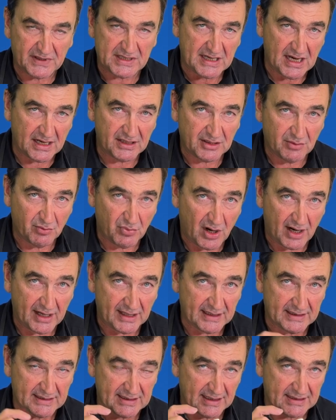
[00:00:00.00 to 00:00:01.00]
tension
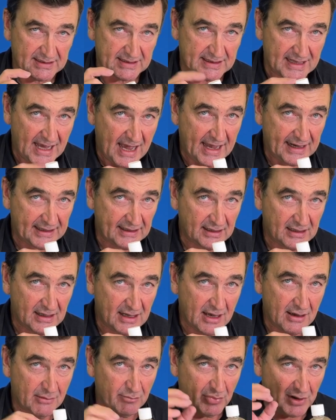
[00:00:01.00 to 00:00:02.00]
breaker does that,
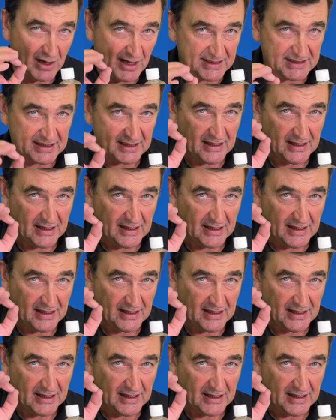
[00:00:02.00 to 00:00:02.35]
plus it